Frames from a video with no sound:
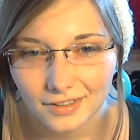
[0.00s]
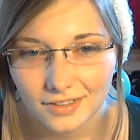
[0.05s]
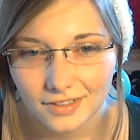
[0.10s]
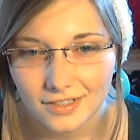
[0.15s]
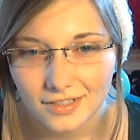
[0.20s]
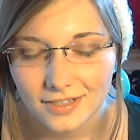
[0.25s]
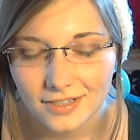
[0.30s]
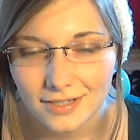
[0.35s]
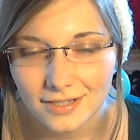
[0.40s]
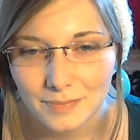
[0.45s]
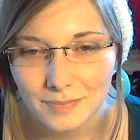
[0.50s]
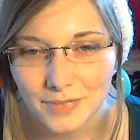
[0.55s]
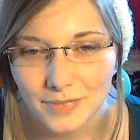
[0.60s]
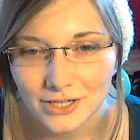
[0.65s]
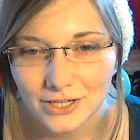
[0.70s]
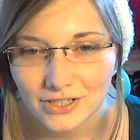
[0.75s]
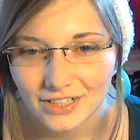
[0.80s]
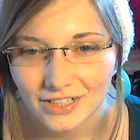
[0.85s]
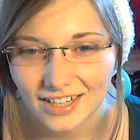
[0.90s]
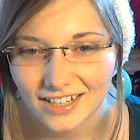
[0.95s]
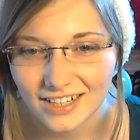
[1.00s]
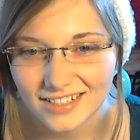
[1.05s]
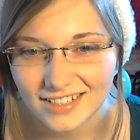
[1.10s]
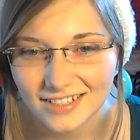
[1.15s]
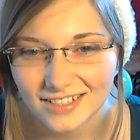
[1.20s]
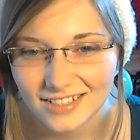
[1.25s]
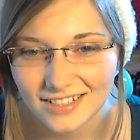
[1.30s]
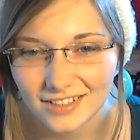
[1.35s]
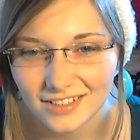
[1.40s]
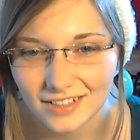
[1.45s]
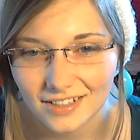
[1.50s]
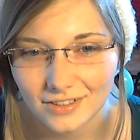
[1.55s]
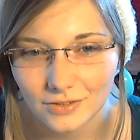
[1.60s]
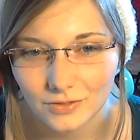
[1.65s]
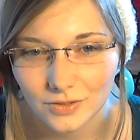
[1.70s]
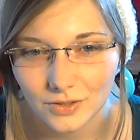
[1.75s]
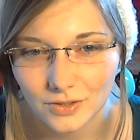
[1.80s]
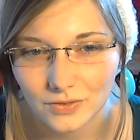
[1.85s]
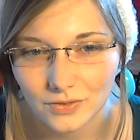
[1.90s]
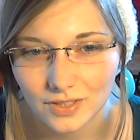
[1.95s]
Special guest
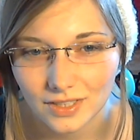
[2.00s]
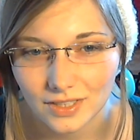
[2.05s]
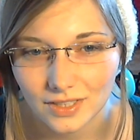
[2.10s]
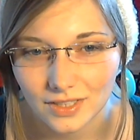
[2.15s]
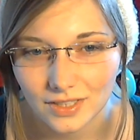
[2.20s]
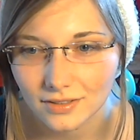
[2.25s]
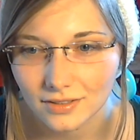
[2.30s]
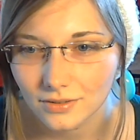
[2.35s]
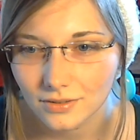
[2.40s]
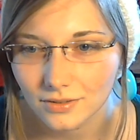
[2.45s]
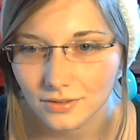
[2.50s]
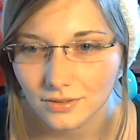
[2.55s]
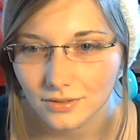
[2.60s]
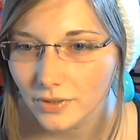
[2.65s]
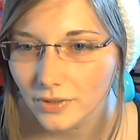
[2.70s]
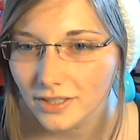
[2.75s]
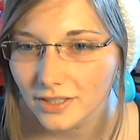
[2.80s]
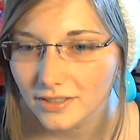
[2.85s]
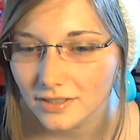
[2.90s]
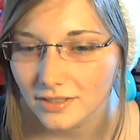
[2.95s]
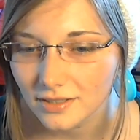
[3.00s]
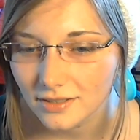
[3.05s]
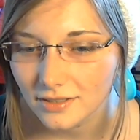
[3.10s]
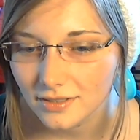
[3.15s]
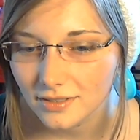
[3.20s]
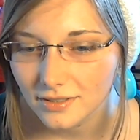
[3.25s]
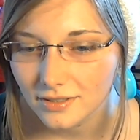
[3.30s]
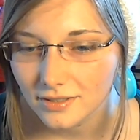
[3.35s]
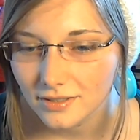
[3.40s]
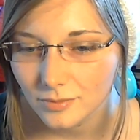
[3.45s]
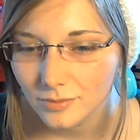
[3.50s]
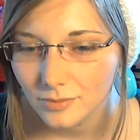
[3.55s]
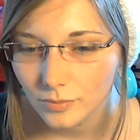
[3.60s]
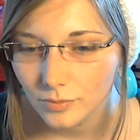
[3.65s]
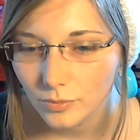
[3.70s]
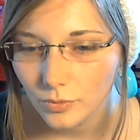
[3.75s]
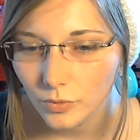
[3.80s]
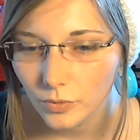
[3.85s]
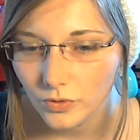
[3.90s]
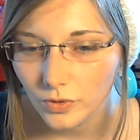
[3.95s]
2015. Wait, where is this?
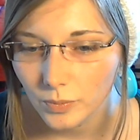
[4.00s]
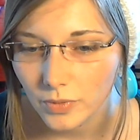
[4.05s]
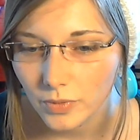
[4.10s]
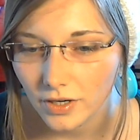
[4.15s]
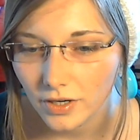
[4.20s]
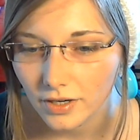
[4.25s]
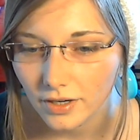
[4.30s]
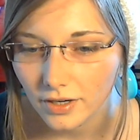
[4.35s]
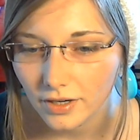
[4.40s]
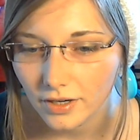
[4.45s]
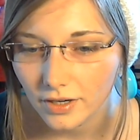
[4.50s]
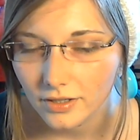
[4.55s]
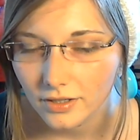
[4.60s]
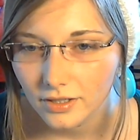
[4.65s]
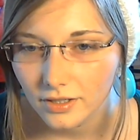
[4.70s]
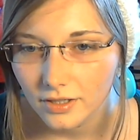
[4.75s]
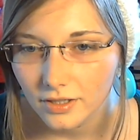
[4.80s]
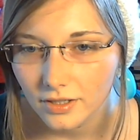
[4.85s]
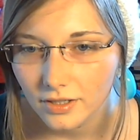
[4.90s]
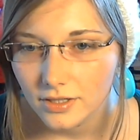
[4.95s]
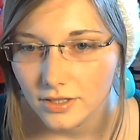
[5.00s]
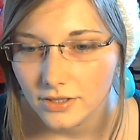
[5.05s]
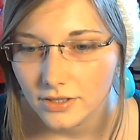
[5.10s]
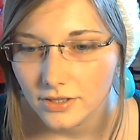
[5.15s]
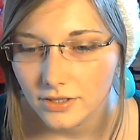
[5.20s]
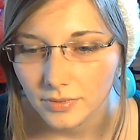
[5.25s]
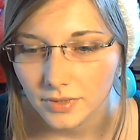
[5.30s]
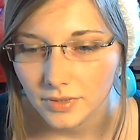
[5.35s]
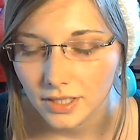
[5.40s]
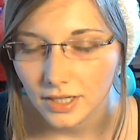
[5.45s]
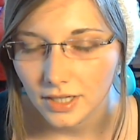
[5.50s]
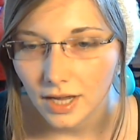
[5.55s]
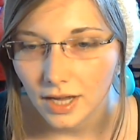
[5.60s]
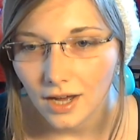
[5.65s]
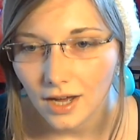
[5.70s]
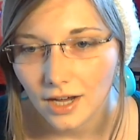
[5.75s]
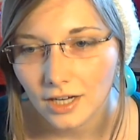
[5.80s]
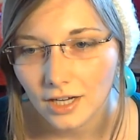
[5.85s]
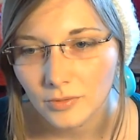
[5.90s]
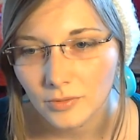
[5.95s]
Movie park, Germany.
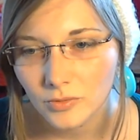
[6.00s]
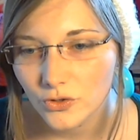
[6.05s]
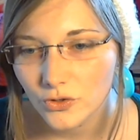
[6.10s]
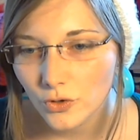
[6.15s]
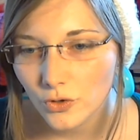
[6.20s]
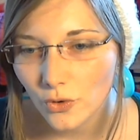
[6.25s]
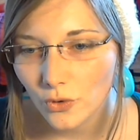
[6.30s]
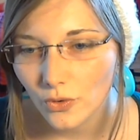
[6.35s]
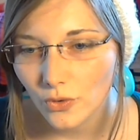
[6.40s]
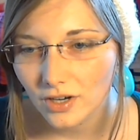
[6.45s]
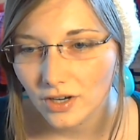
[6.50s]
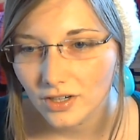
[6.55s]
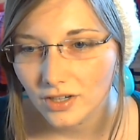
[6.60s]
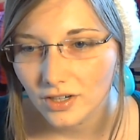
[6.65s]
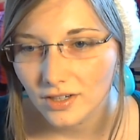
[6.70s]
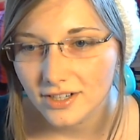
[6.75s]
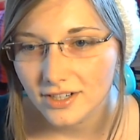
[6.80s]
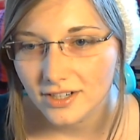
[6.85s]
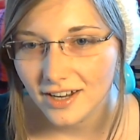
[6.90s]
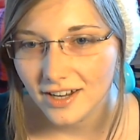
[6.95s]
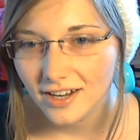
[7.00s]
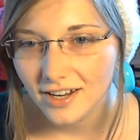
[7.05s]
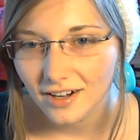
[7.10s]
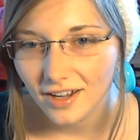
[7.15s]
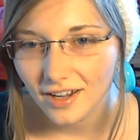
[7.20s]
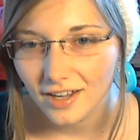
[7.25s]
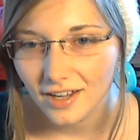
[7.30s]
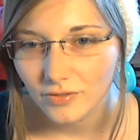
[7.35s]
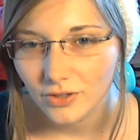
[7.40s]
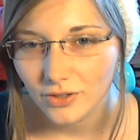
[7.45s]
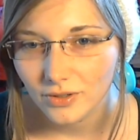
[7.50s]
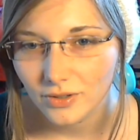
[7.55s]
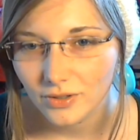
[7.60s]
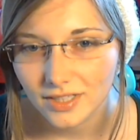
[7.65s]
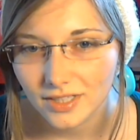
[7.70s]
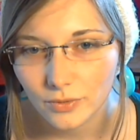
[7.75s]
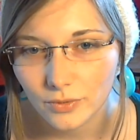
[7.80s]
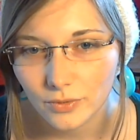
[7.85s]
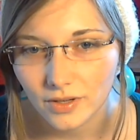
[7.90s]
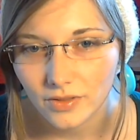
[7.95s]
I'm so uneducated. I have no
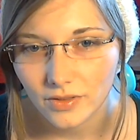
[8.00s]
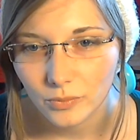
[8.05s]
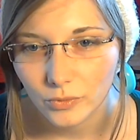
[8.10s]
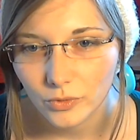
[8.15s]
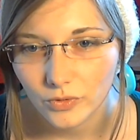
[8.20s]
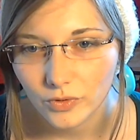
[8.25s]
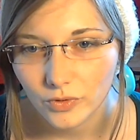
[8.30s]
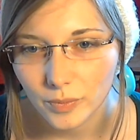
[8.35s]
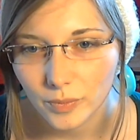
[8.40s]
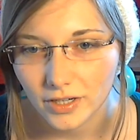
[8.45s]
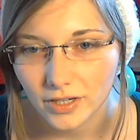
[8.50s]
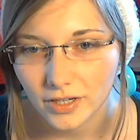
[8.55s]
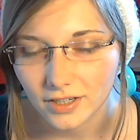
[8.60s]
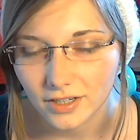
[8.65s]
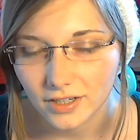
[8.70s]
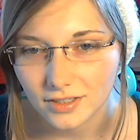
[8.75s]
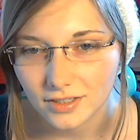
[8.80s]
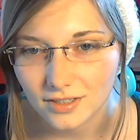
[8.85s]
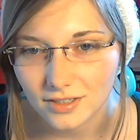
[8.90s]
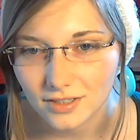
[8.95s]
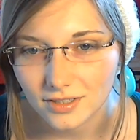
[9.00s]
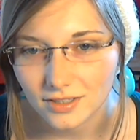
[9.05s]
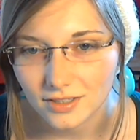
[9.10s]
idea where the movie park is.